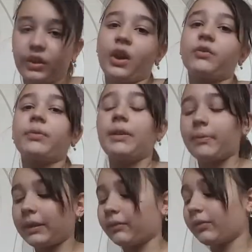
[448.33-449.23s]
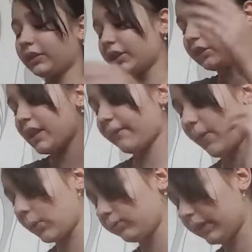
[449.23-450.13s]
No, but literally a
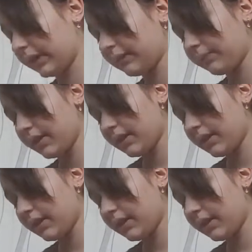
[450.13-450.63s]
phone ring.